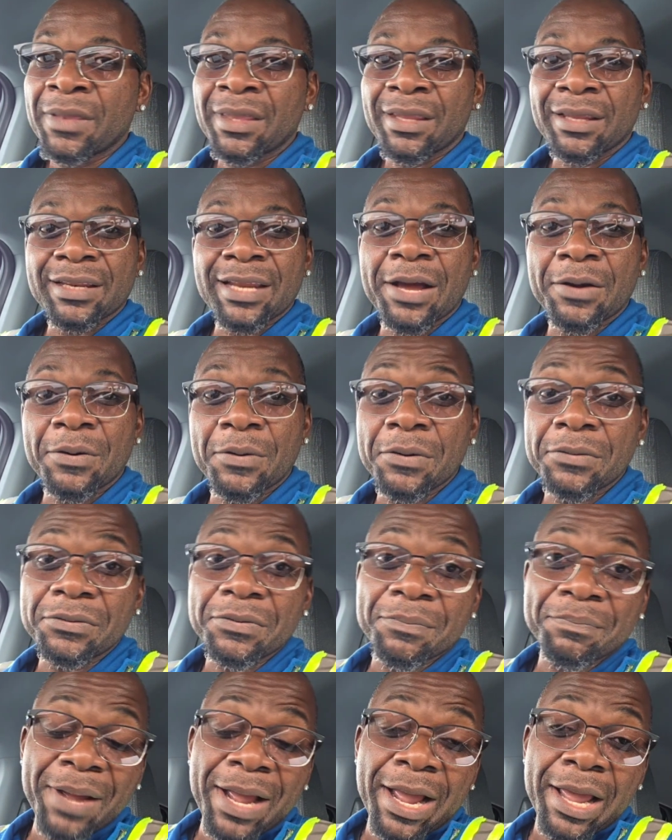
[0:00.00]
They're going to
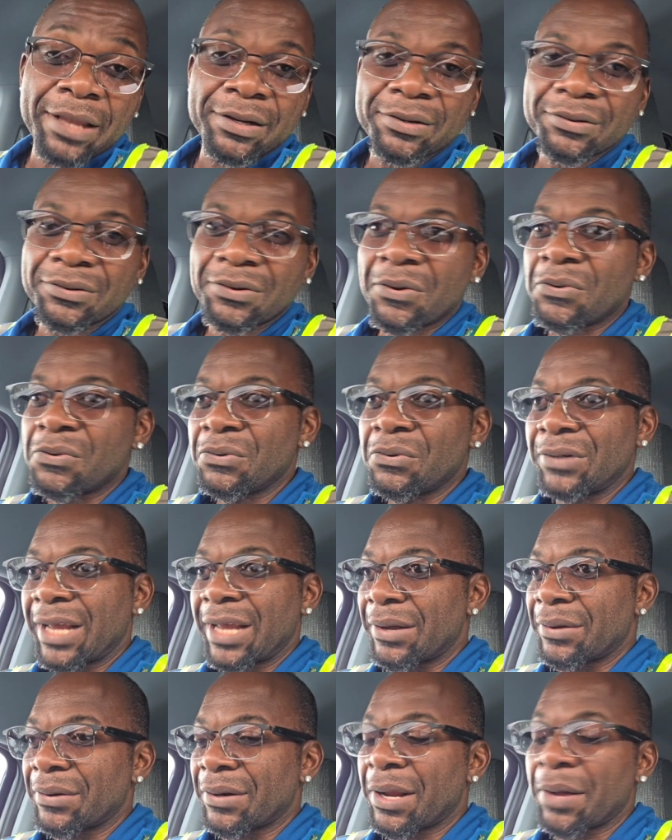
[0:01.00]
buy the gold.
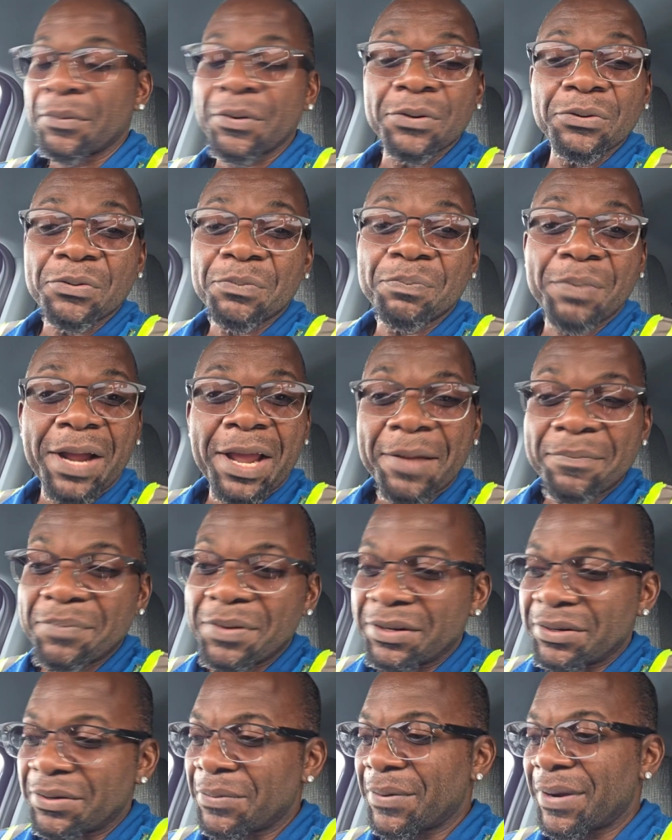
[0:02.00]
They're going to buy
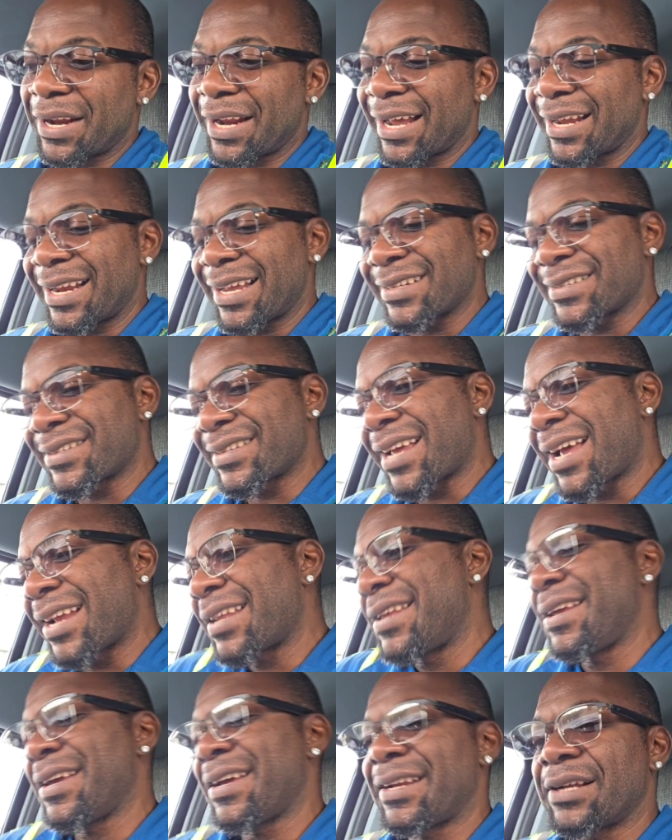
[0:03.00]
Bitcoin. And I sat
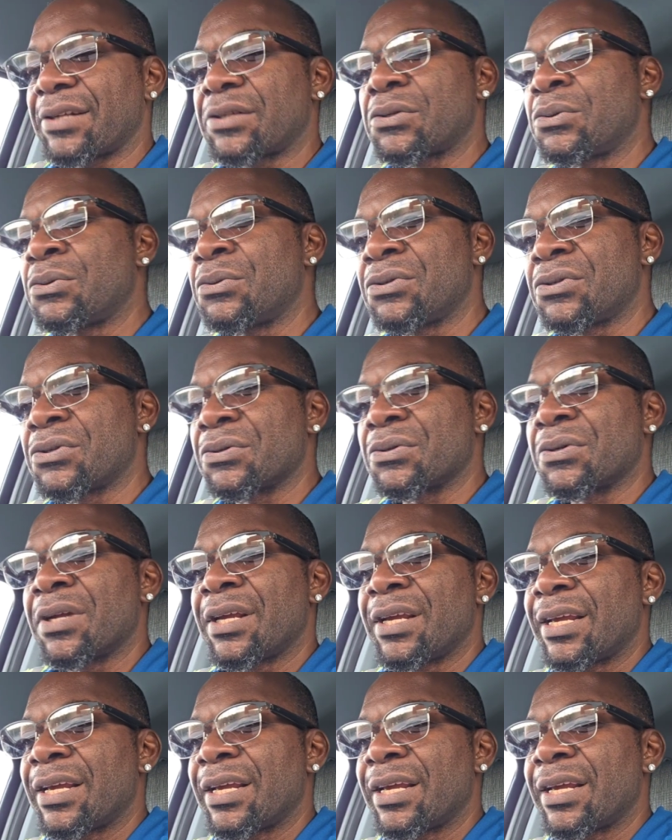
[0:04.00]
here and I told you,